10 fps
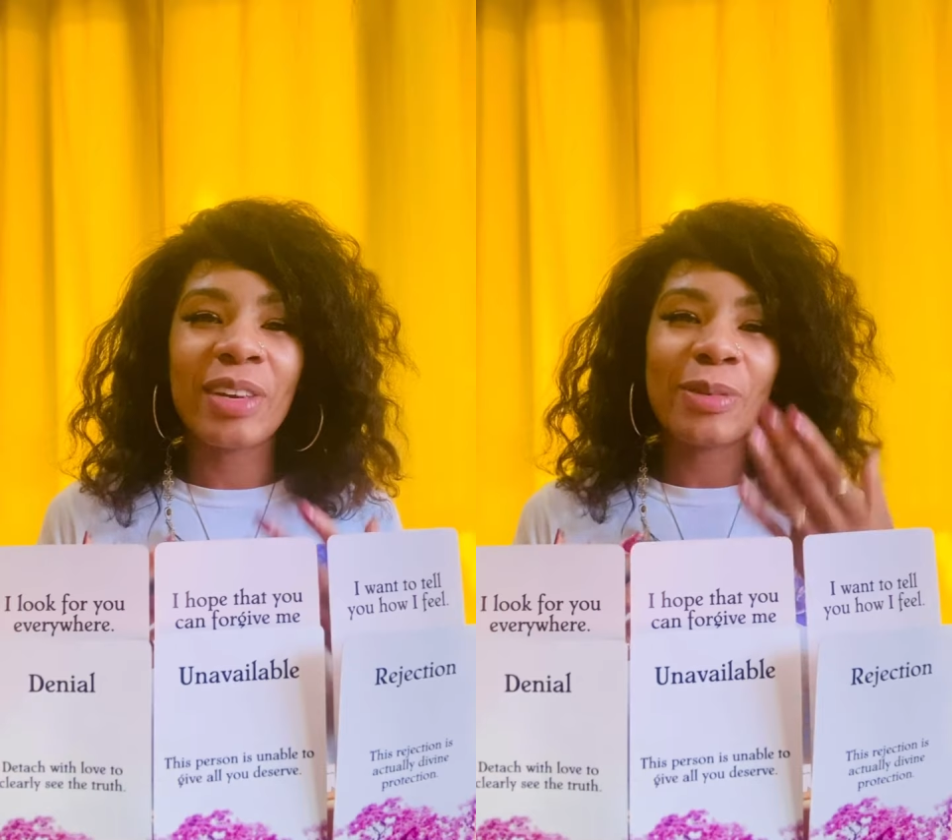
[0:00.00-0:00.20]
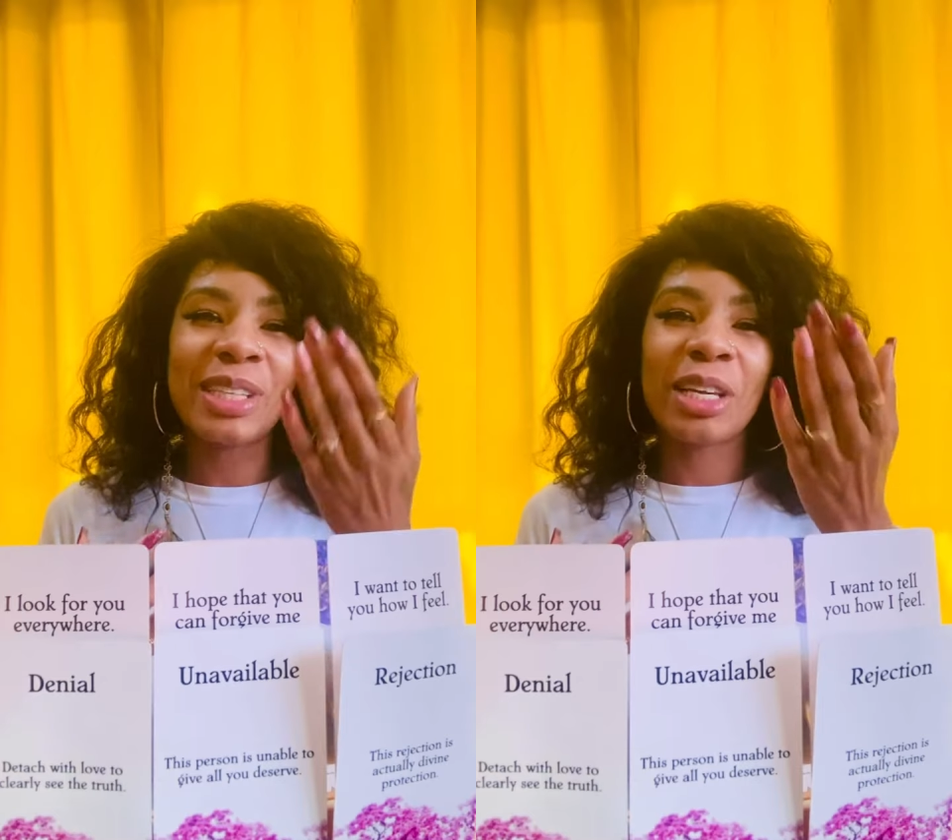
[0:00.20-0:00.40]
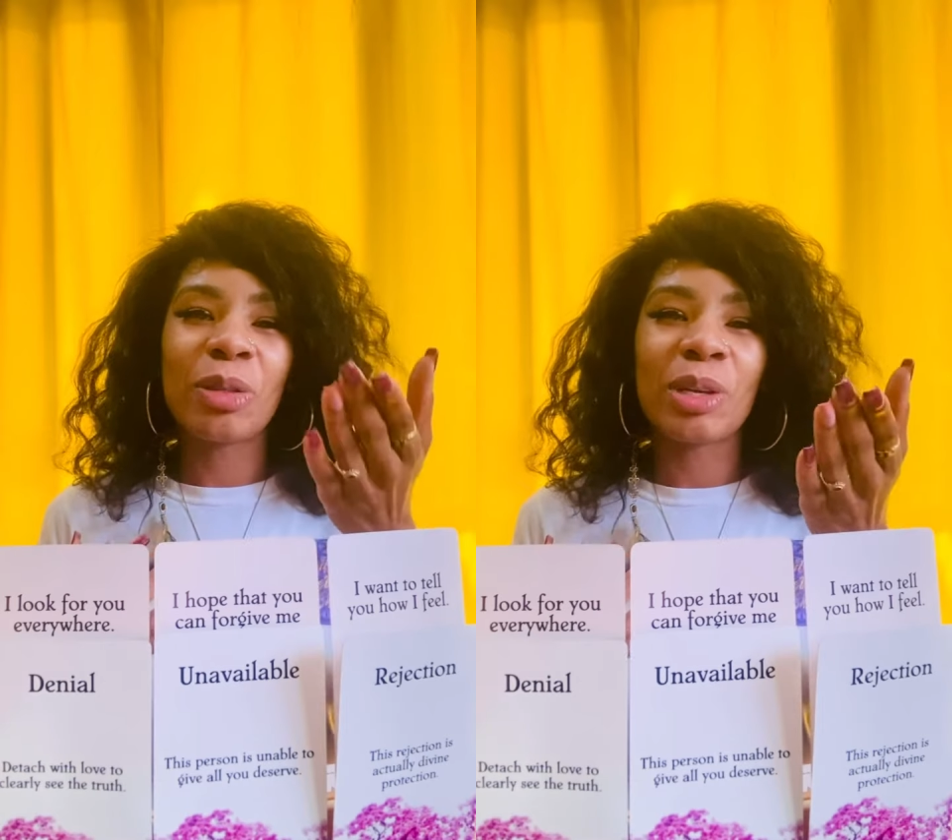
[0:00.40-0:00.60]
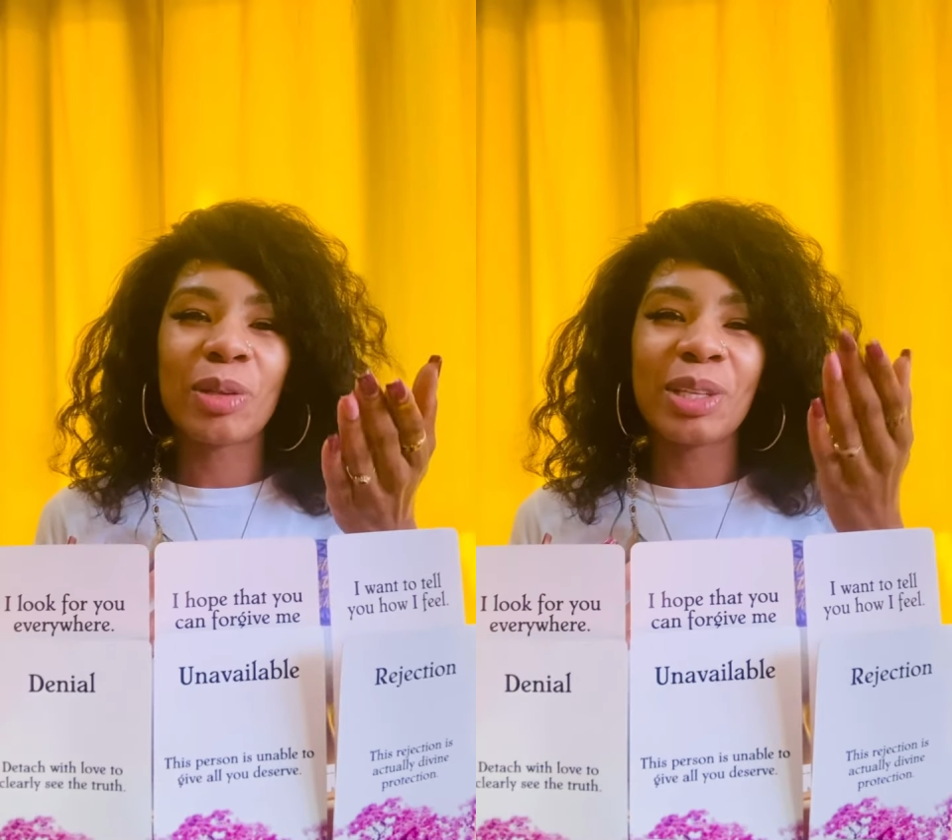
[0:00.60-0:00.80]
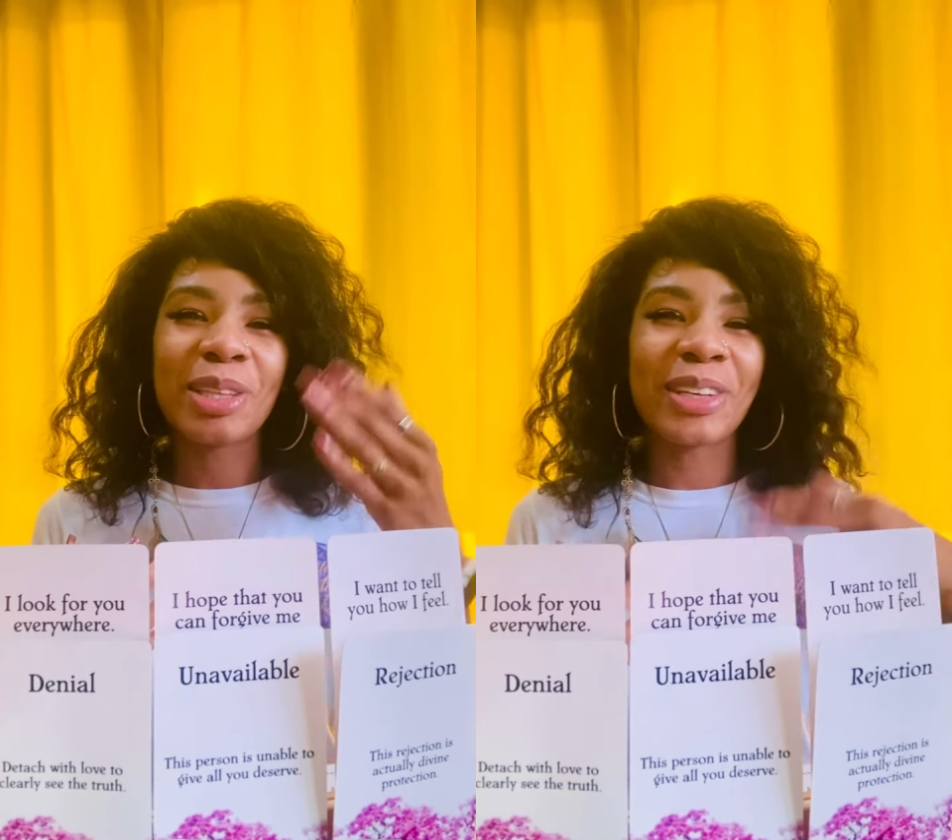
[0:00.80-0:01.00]
That was at
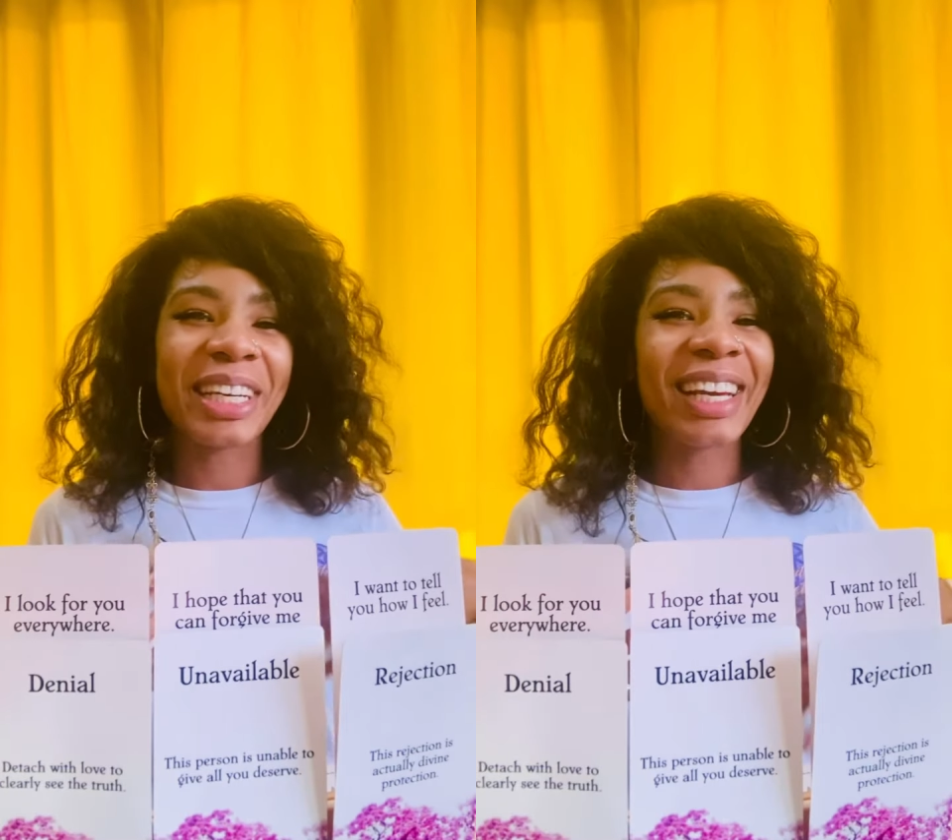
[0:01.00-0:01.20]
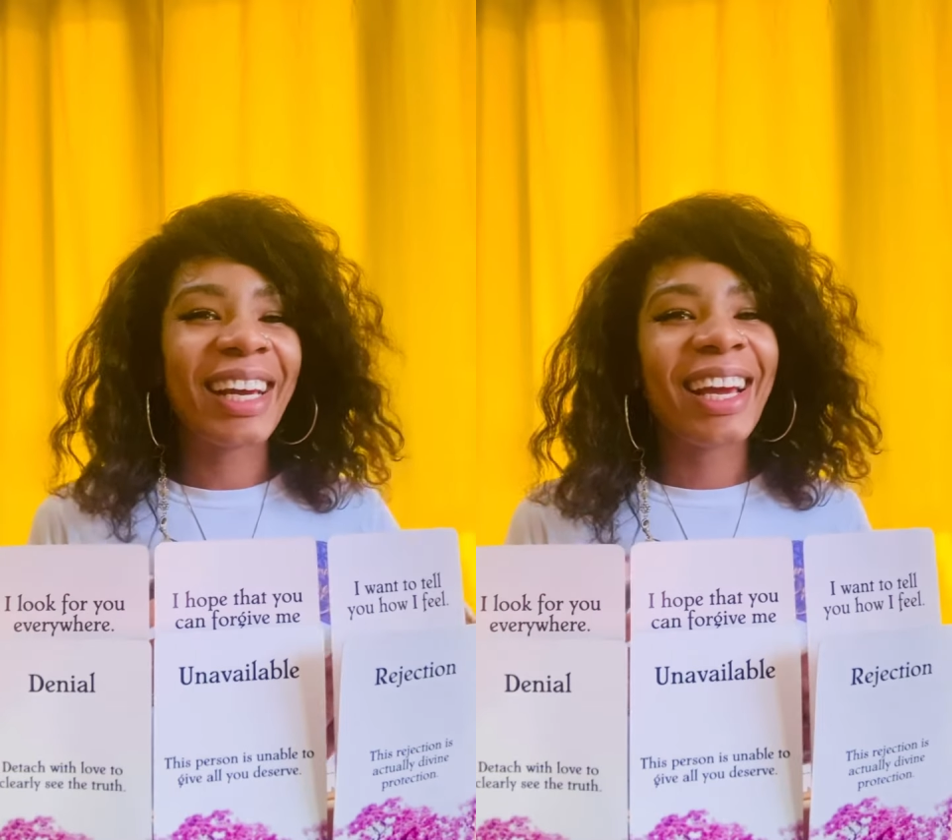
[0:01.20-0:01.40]
333